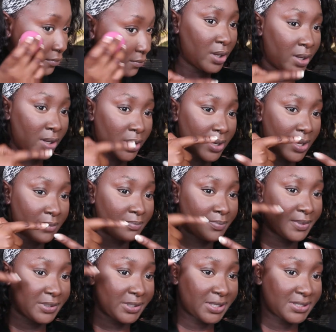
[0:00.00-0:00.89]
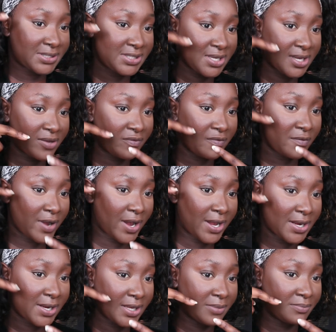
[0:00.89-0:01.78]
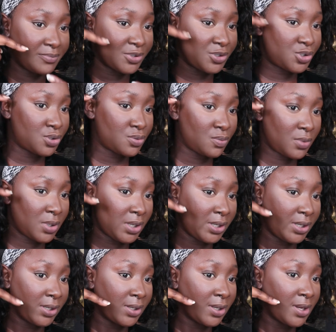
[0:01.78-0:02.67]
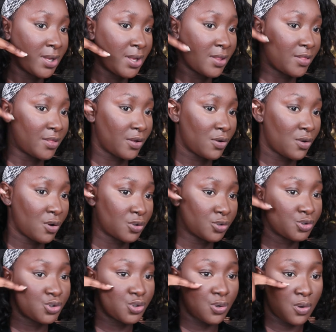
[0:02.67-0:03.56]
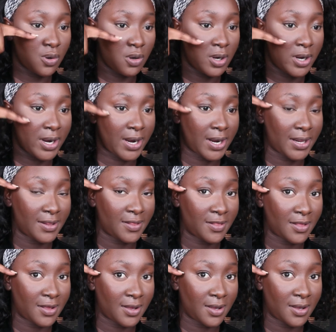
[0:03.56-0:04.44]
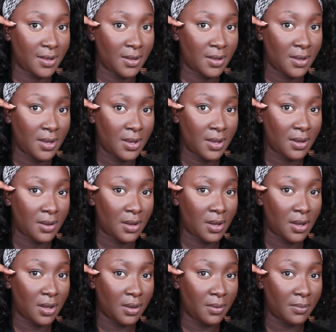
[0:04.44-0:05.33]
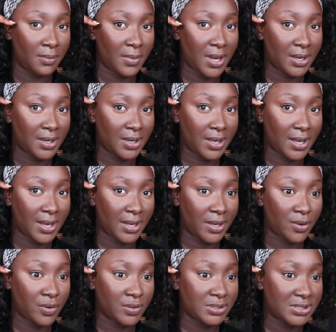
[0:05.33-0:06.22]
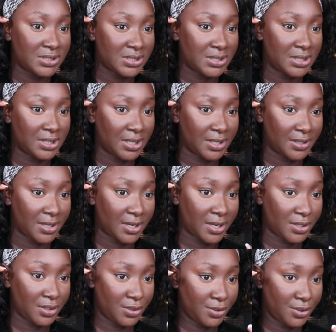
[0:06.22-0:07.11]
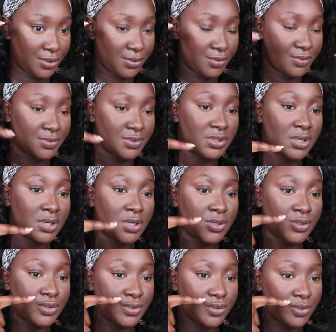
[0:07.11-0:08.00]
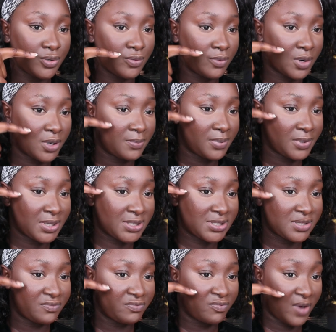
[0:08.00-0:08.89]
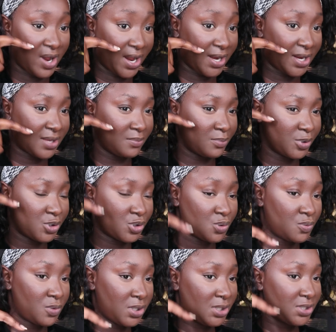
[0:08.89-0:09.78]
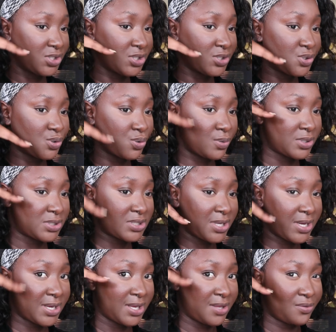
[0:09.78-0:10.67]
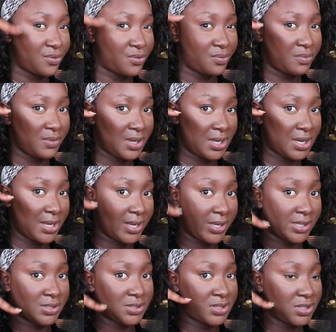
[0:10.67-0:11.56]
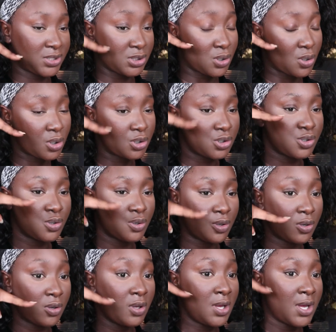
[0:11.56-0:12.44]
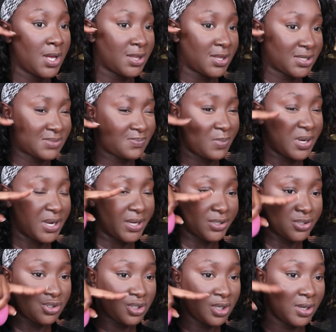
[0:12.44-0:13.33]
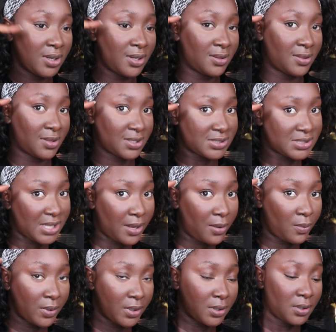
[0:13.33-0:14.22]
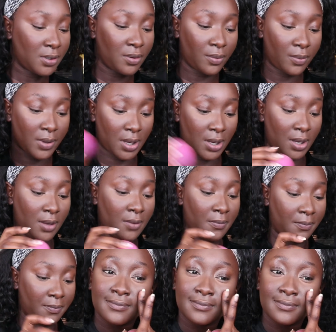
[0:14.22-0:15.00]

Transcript: and I'm placing it right in between the contour and the um, under eye concealer that I used. So you want to place it right in between, just so it's like in three layers. There's contour, there's blush, and then there's that one, okay?